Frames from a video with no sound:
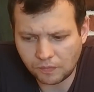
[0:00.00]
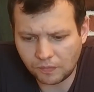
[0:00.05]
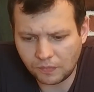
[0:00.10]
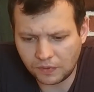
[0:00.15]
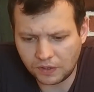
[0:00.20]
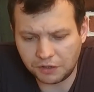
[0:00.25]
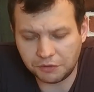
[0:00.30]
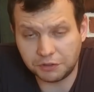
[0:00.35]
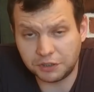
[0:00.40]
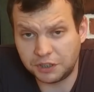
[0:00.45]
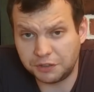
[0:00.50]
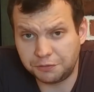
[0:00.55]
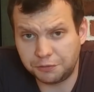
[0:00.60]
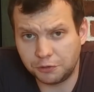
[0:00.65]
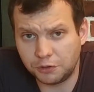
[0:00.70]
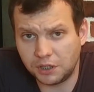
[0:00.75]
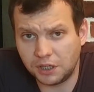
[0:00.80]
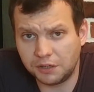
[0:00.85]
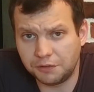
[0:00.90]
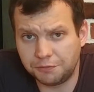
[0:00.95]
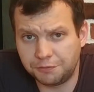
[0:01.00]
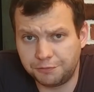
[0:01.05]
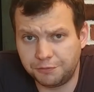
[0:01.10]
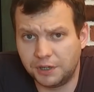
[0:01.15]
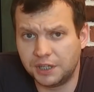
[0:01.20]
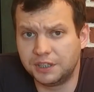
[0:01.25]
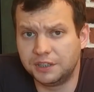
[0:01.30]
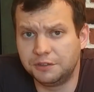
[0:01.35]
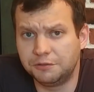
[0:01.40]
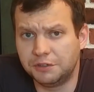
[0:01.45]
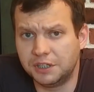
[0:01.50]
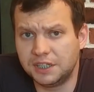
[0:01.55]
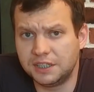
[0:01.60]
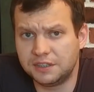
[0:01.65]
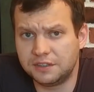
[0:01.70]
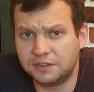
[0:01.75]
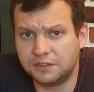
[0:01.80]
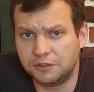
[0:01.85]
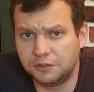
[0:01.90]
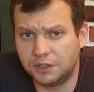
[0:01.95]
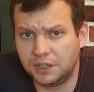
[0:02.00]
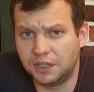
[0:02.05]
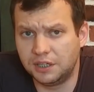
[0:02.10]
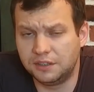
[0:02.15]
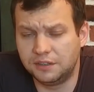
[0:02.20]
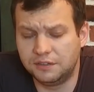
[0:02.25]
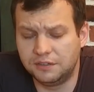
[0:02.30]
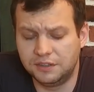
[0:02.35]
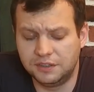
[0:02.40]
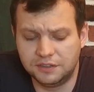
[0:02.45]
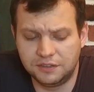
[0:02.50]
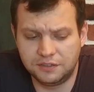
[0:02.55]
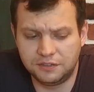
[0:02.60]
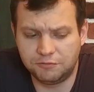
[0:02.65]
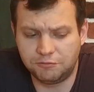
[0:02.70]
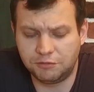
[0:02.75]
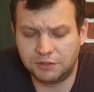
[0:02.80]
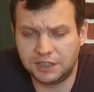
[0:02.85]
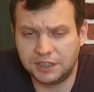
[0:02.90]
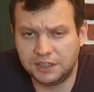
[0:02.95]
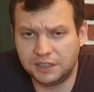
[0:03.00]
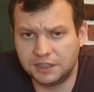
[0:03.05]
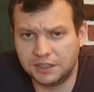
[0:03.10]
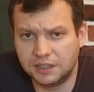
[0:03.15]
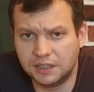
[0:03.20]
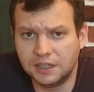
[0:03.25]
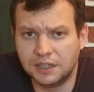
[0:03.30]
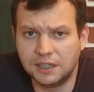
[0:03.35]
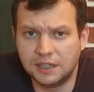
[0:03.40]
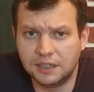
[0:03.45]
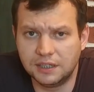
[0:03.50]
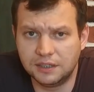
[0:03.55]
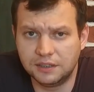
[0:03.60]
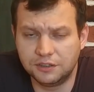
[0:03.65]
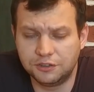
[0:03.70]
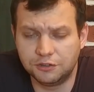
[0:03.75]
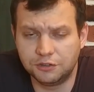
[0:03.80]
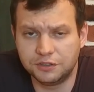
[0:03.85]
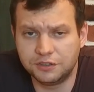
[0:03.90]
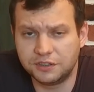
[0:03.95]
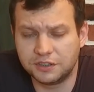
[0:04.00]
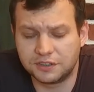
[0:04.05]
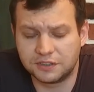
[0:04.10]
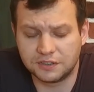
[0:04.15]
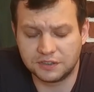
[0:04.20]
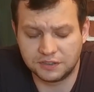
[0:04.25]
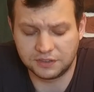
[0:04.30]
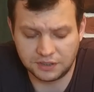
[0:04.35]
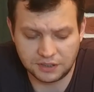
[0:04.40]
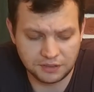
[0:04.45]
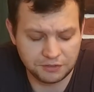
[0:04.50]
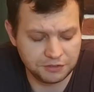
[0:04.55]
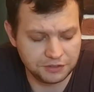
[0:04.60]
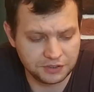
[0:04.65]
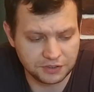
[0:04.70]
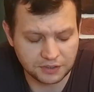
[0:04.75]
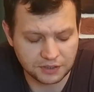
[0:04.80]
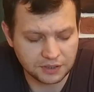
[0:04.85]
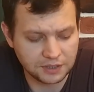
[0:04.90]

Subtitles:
even if you have one device, you had these three joysticks, everything.